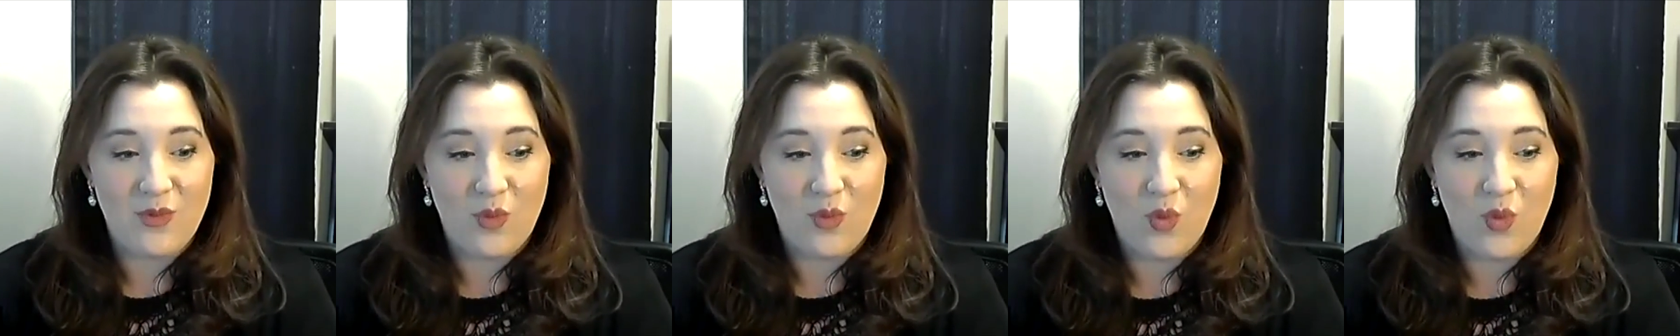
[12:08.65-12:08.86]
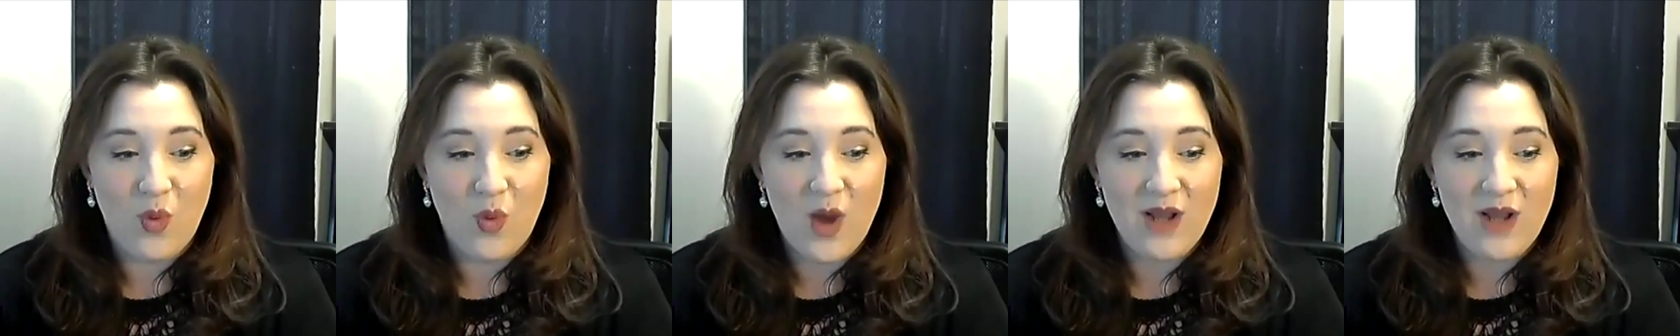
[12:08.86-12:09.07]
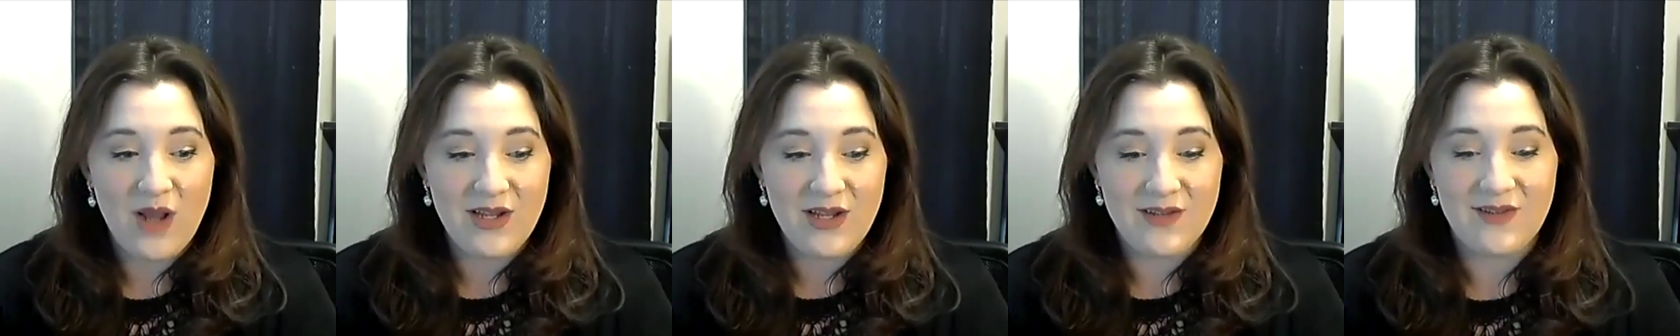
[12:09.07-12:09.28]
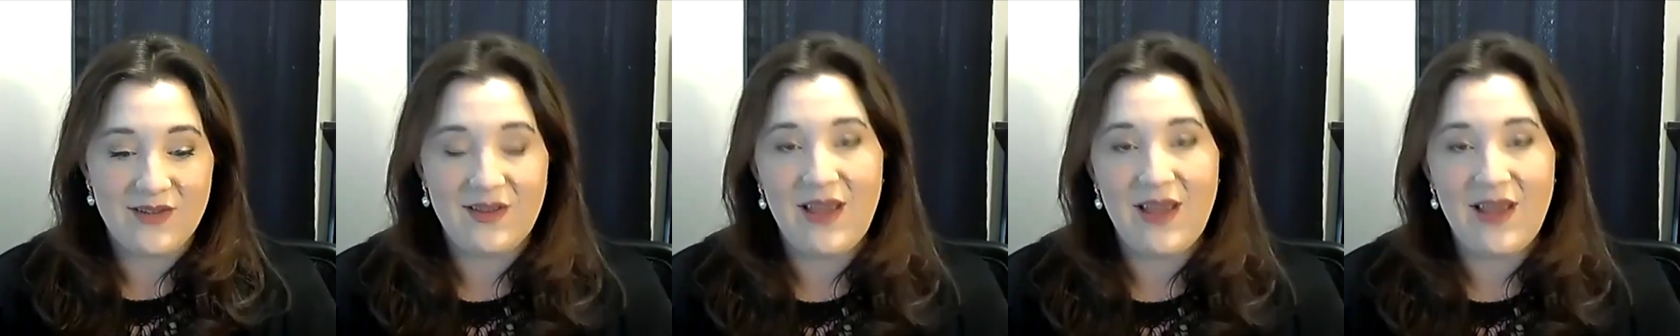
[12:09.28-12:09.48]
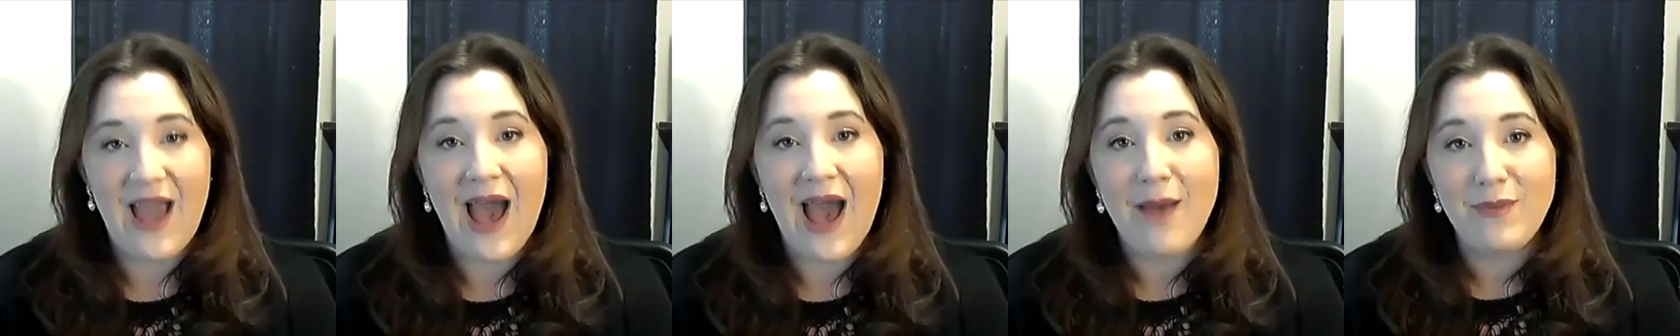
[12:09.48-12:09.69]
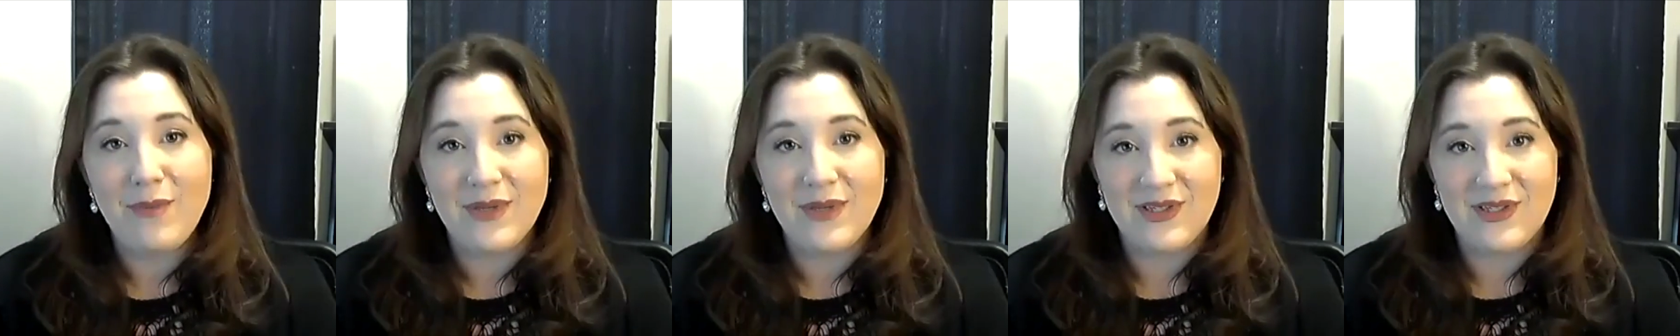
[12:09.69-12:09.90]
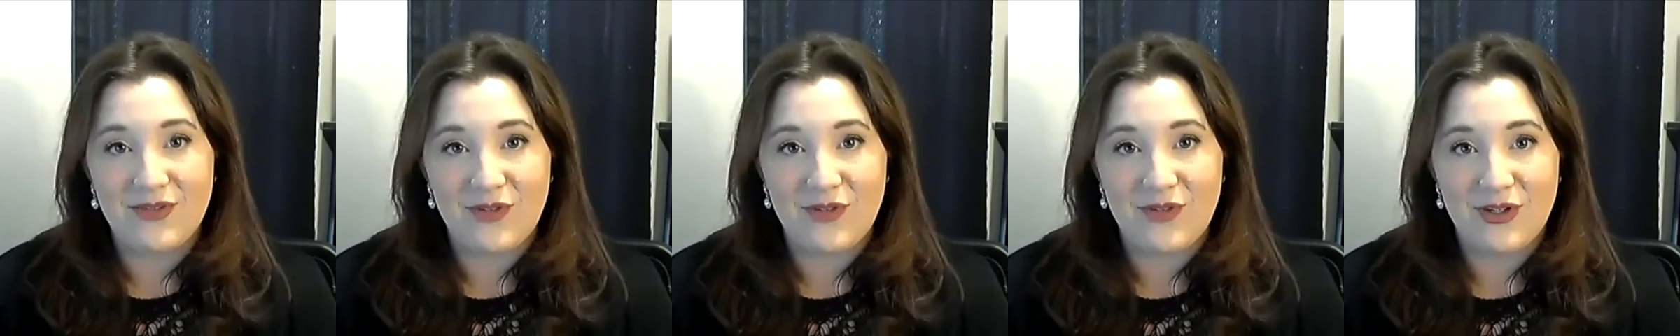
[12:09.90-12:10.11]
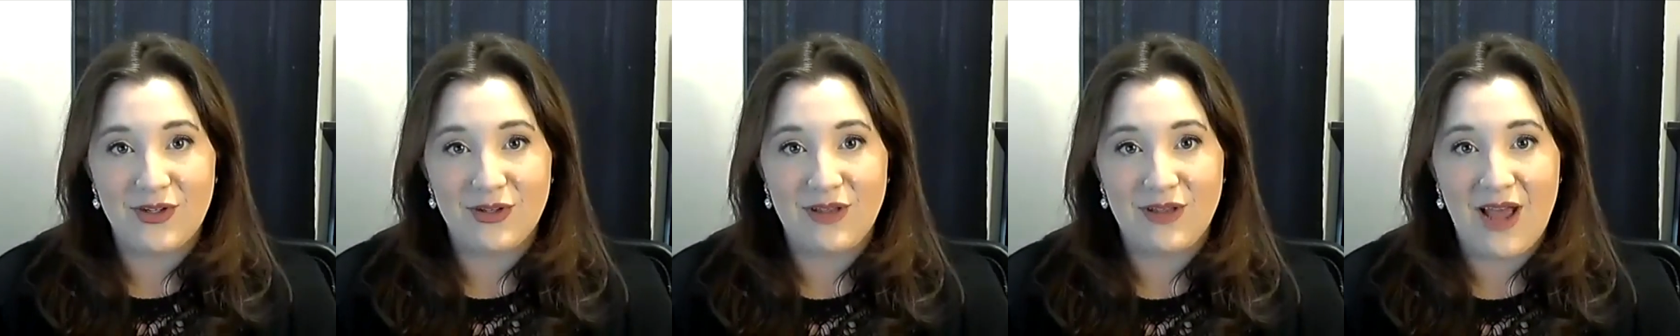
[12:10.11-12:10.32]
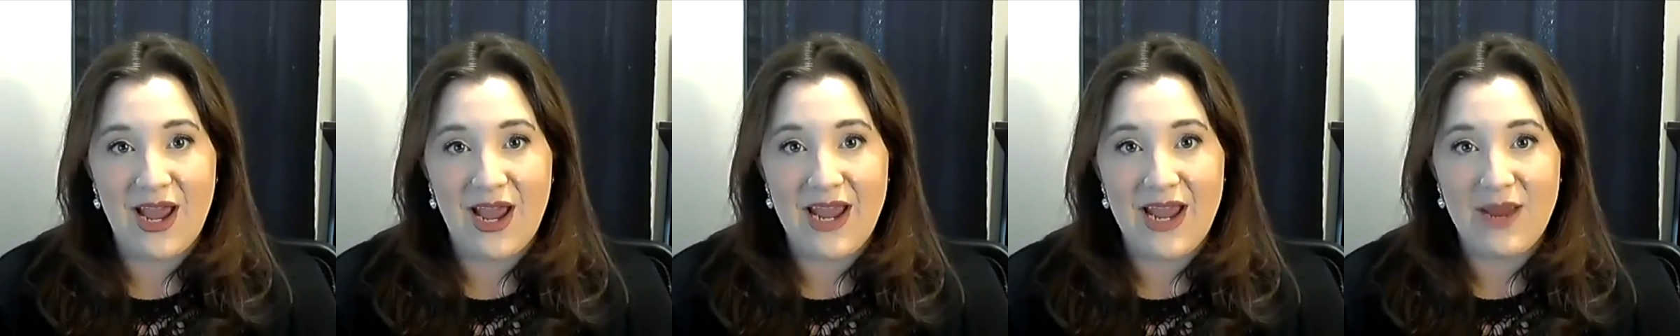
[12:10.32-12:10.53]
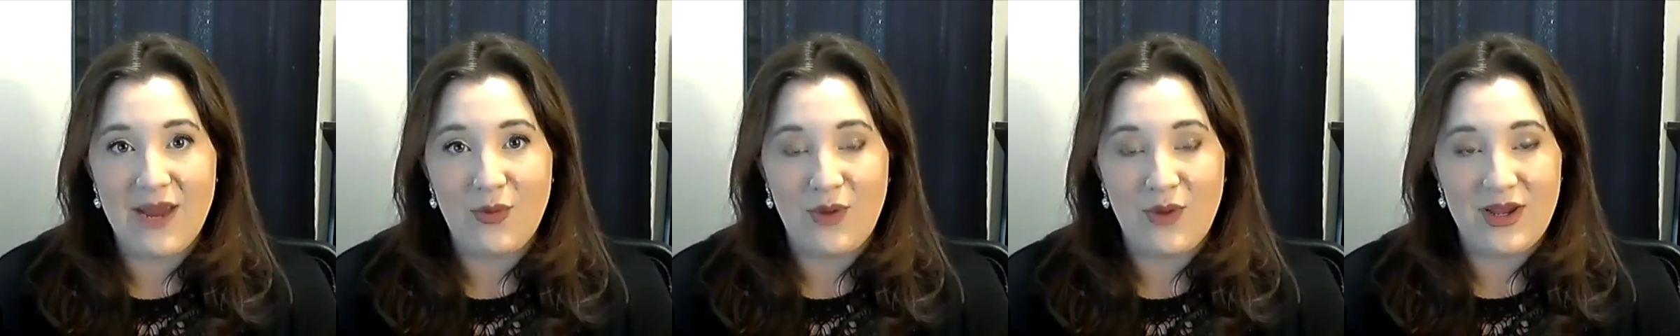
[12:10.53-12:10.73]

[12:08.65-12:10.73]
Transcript: what is the atmosphere like?